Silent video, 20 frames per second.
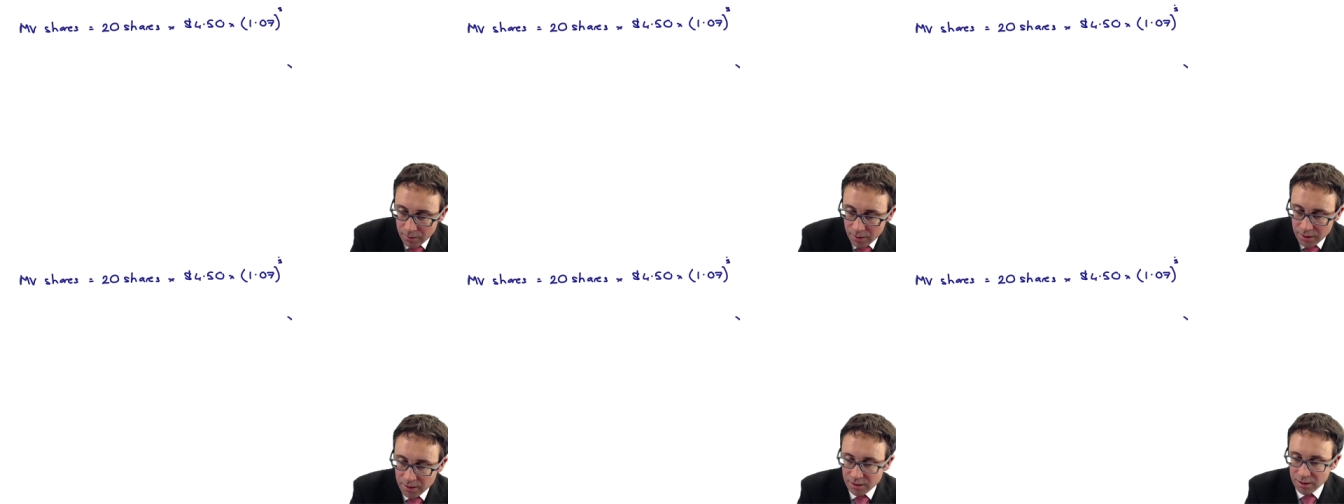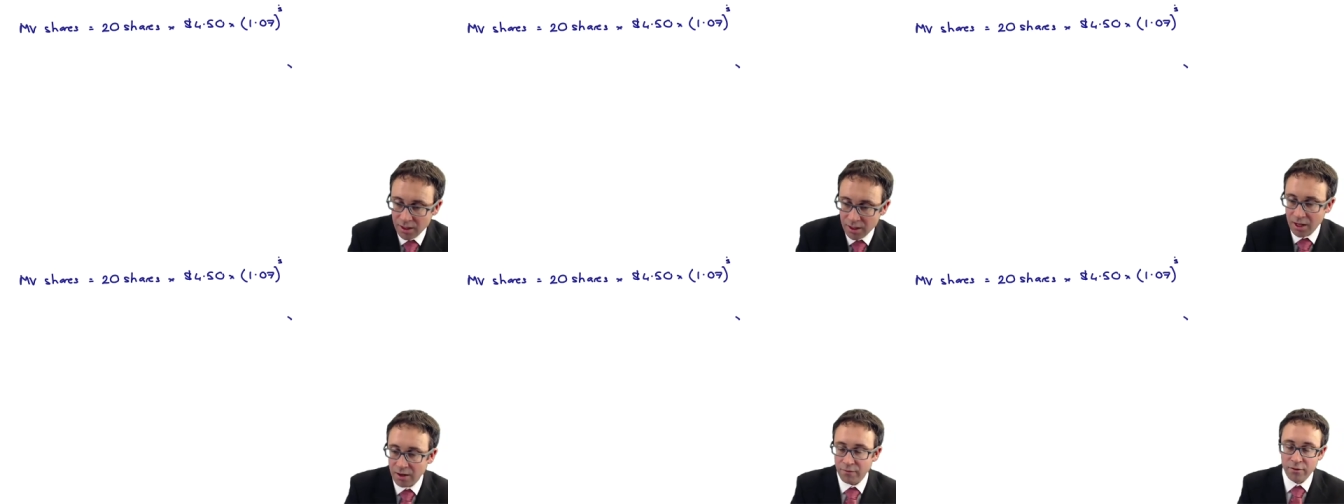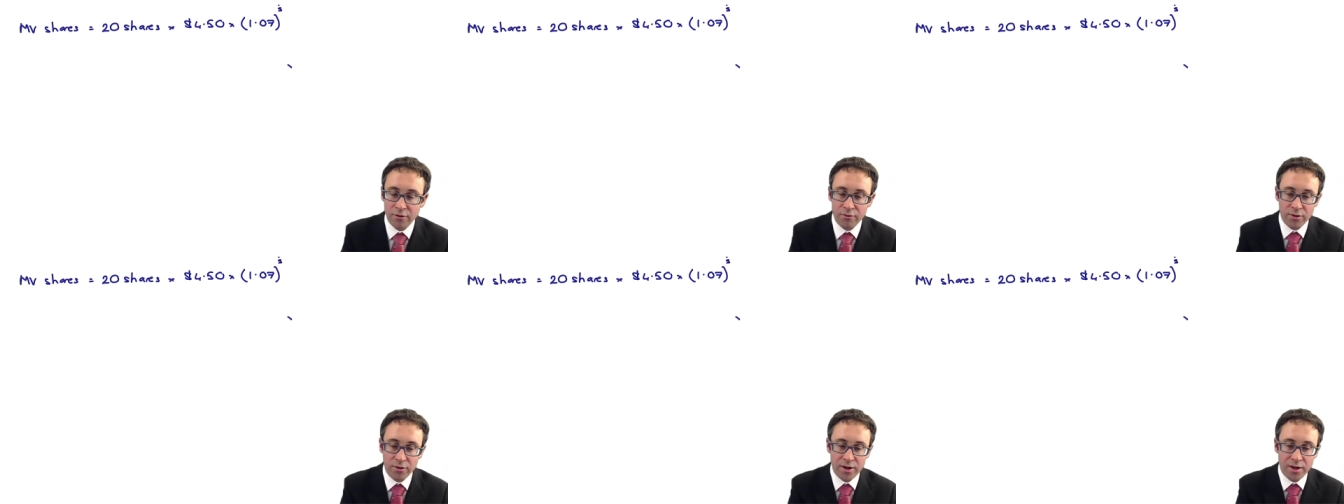Is it there
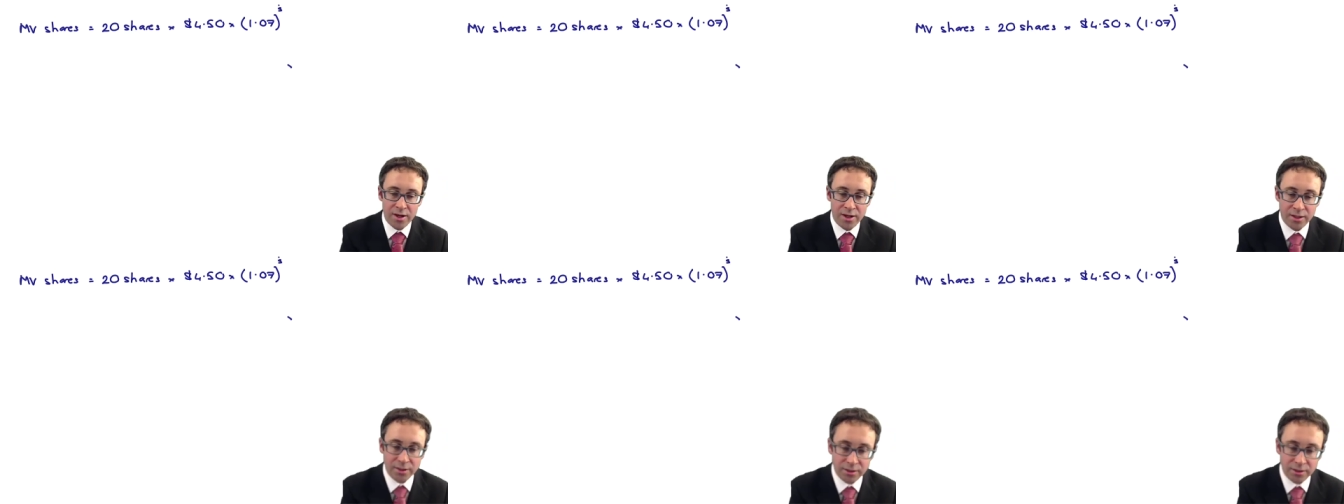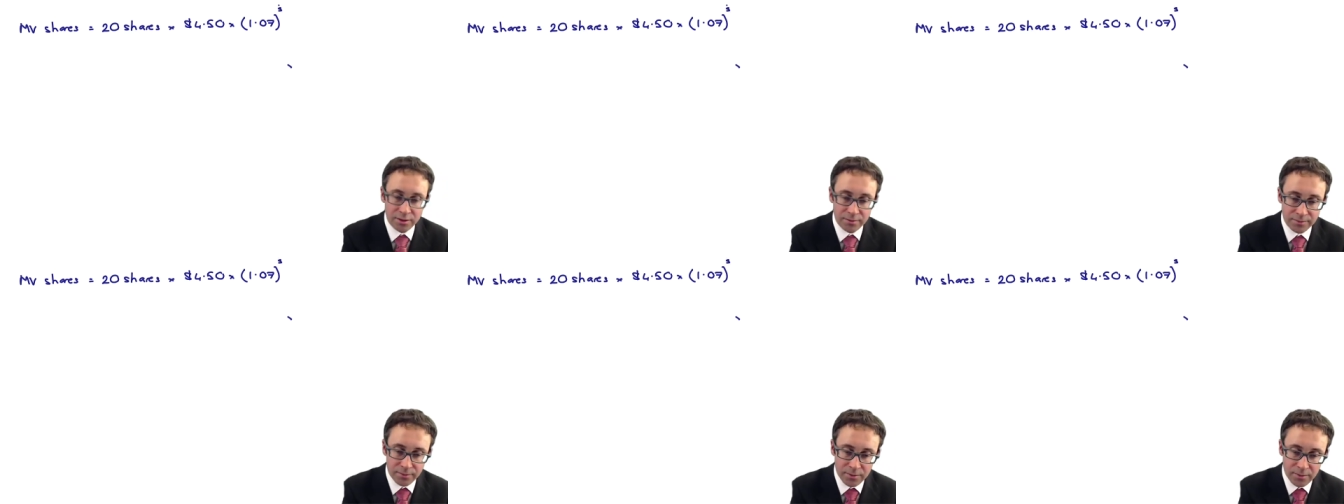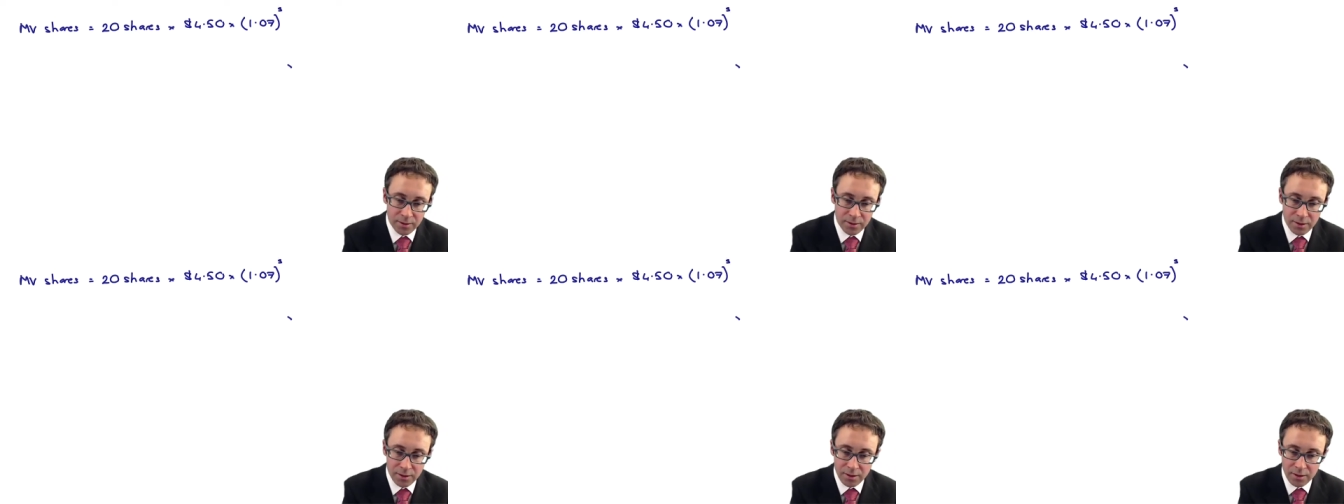for three years?
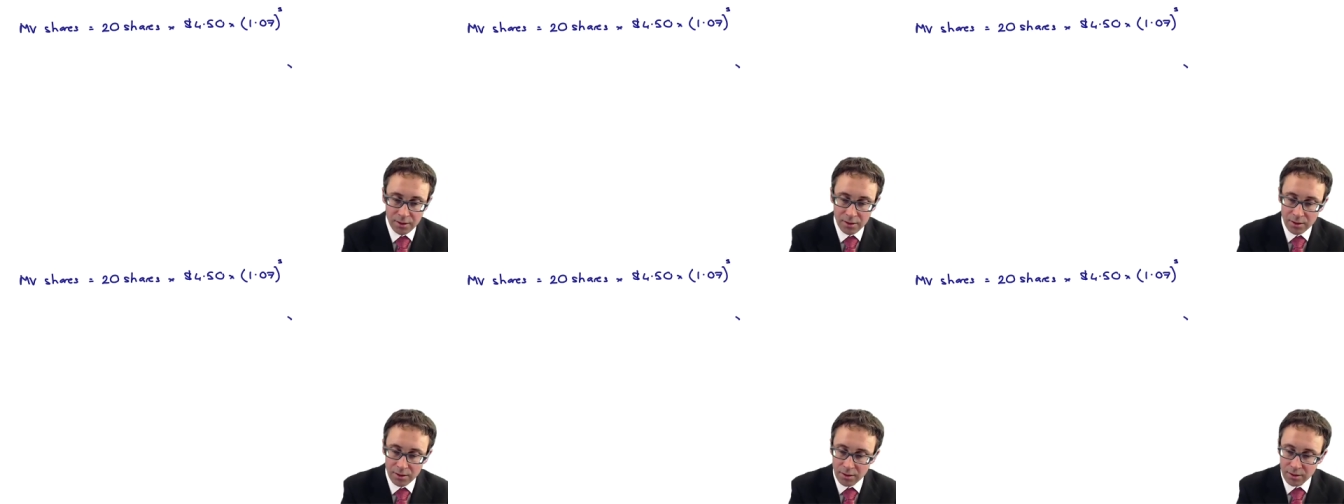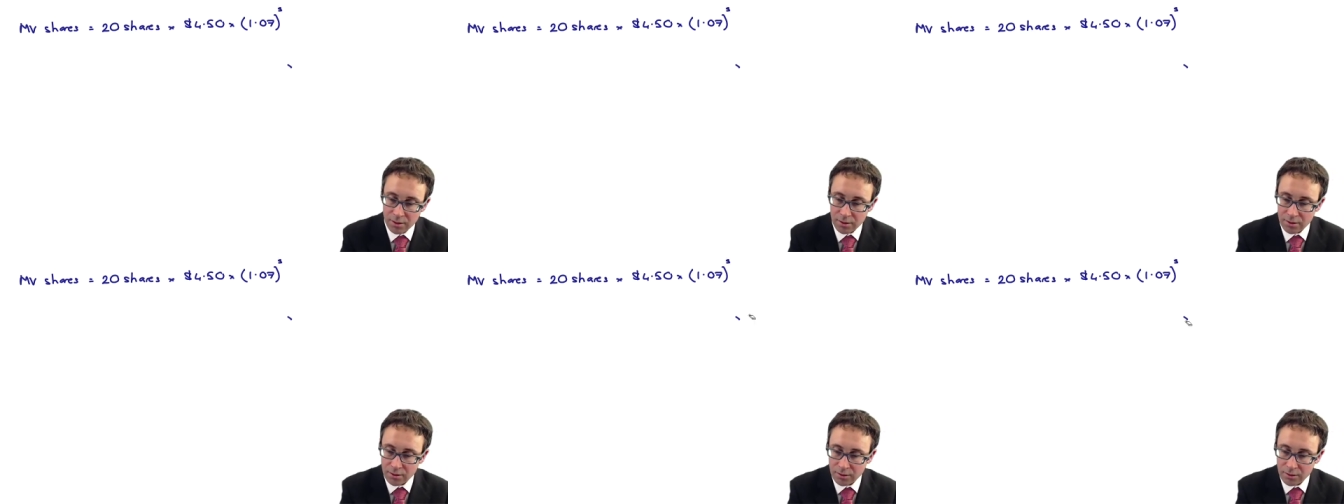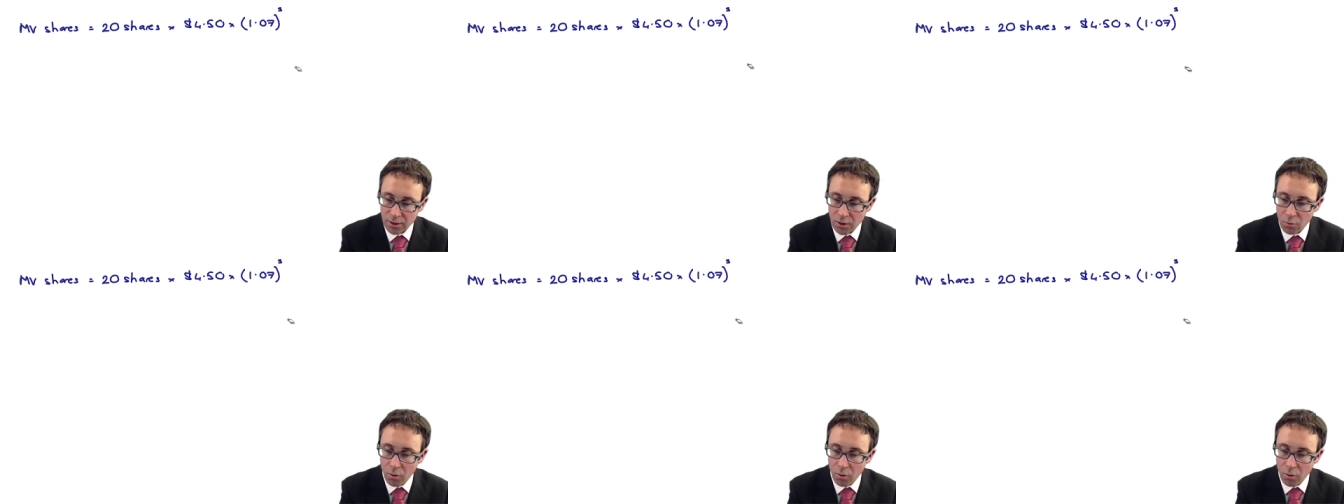So